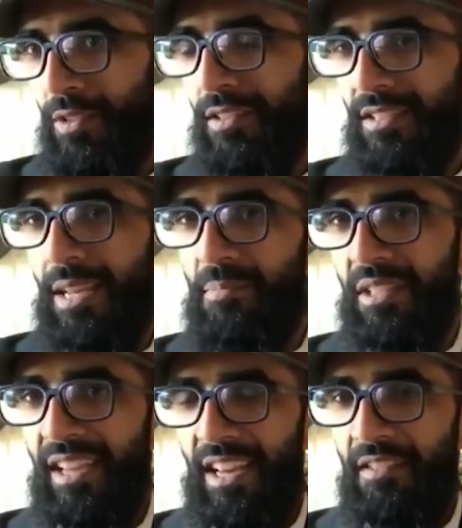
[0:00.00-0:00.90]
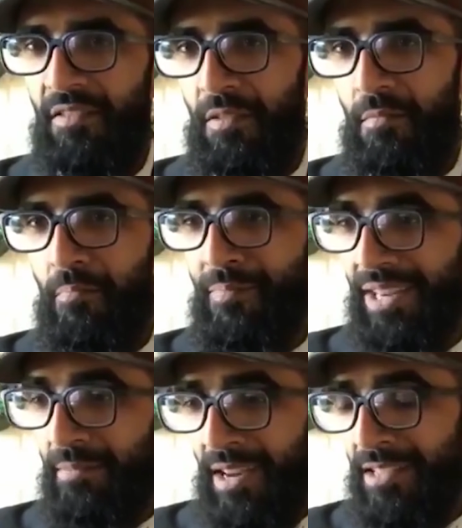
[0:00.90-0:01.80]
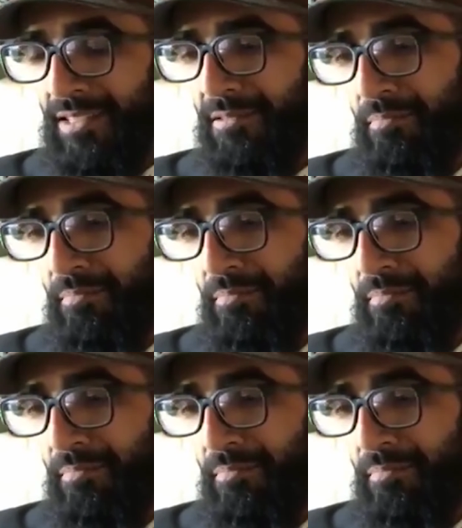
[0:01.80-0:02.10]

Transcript: little steps to kind of minimize.